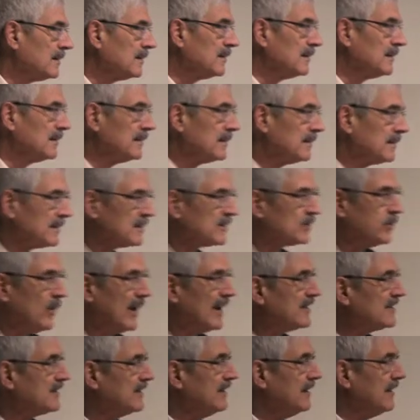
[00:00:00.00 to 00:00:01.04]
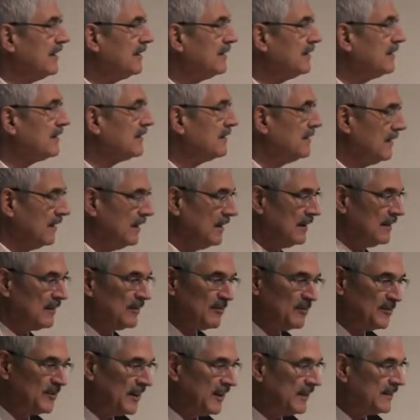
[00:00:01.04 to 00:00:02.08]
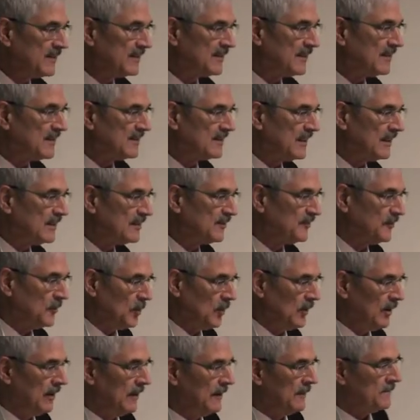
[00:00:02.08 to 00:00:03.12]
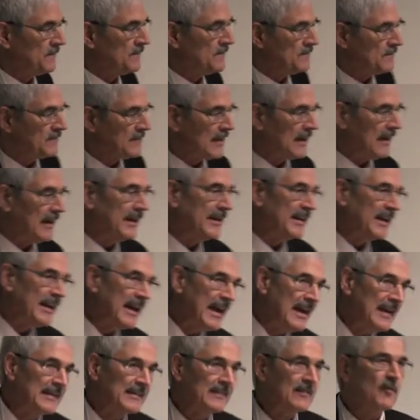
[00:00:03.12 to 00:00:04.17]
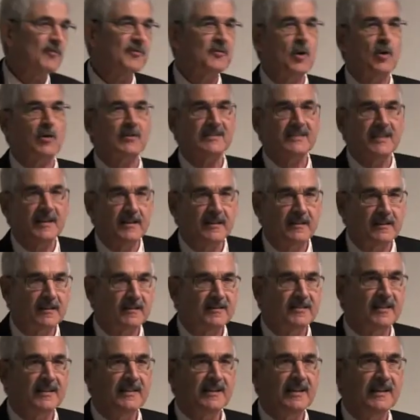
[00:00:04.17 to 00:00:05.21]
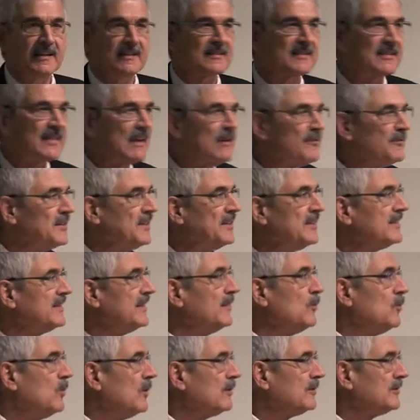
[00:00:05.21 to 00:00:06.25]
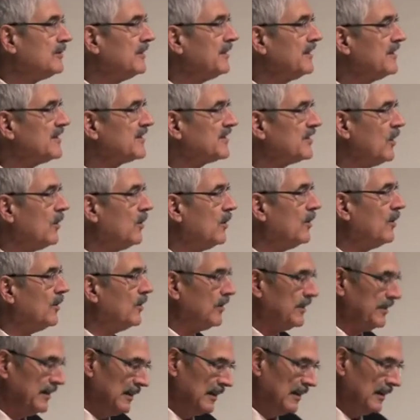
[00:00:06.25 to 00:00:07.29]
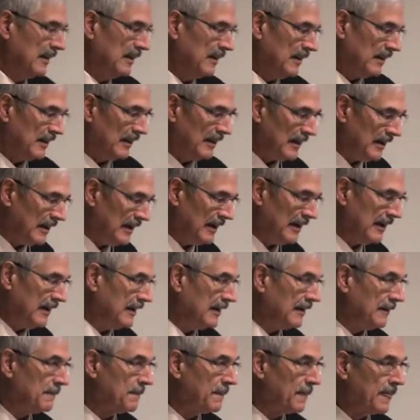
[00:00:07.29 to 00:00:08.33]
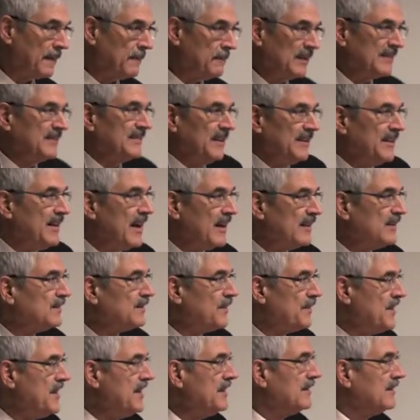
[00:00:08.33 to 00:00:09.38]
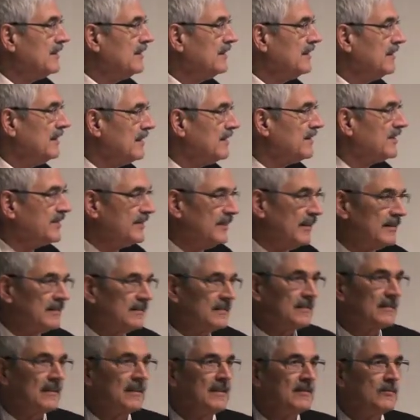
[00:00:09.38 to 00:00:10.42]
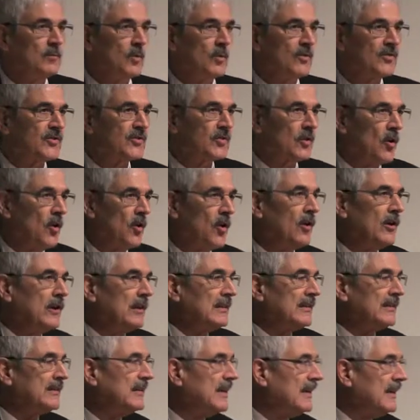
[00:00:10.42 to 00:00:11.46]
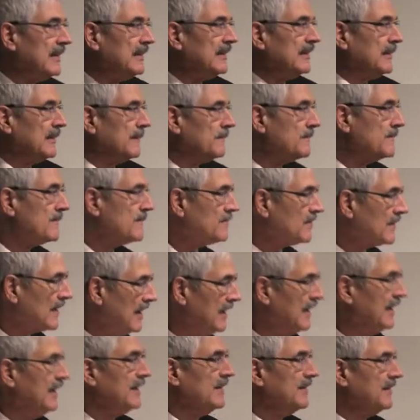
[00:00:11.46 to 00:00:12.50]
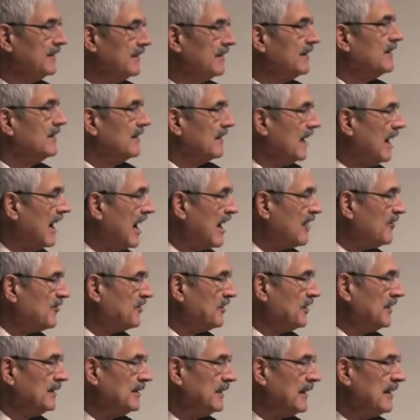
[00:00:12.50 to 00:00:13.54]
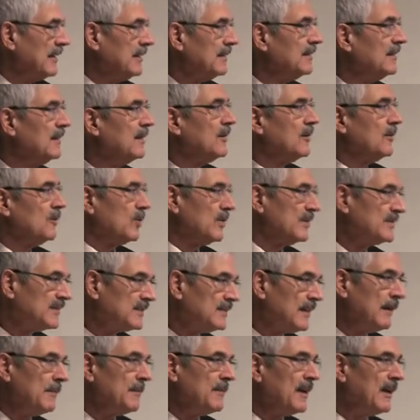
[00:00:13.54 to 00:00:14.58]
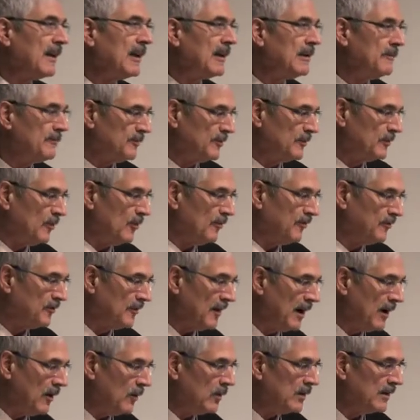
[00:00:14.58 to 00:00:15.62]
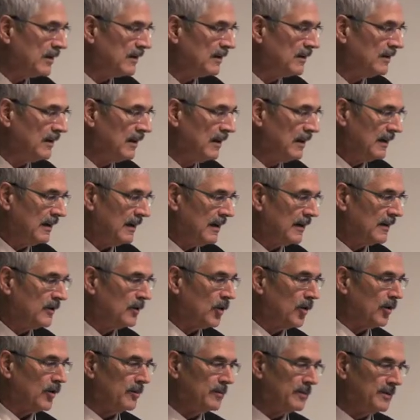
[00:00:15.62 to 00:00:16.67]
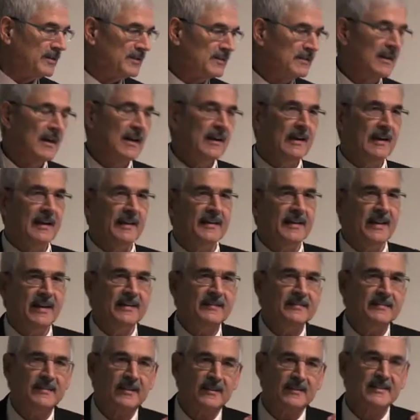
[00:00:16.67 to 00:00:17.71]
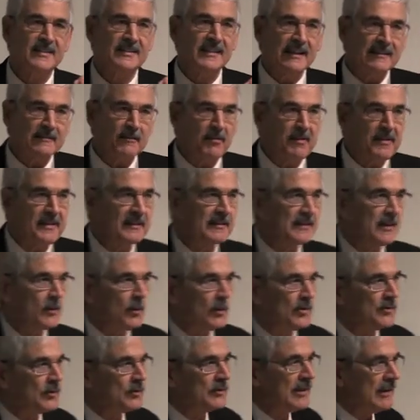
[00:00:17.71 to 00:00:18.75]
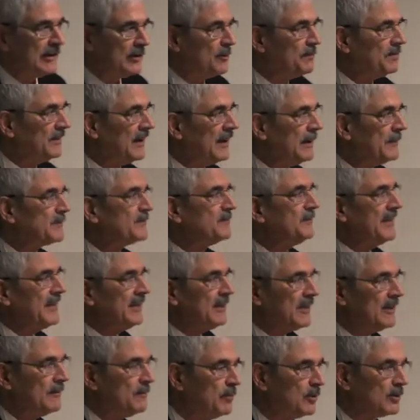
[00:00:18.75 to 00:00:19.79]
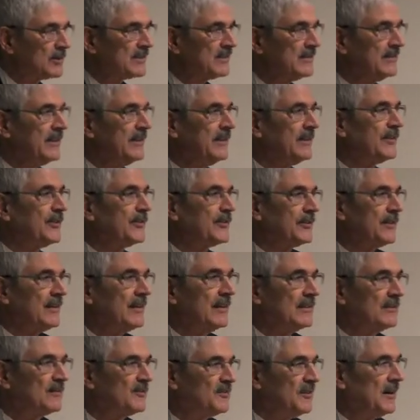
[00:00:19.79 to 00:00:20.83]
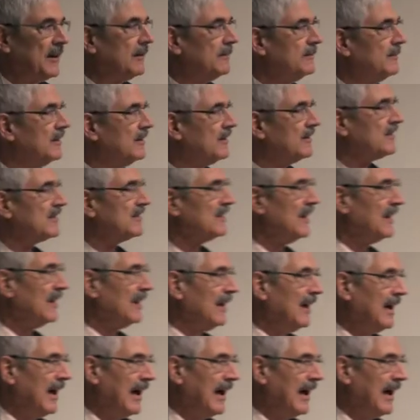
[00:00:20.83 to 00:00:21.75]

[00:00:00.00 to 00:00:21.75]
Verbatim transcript: uh, Swaziland. Very successful. And again, of course, increase in yield, savings in water, and so on. Uh, but the nice thing is that it was all done in Africa with some help of our agronomists. And, and there's another thing that I want to tell you, perhaps being kibbutzniks and farmers,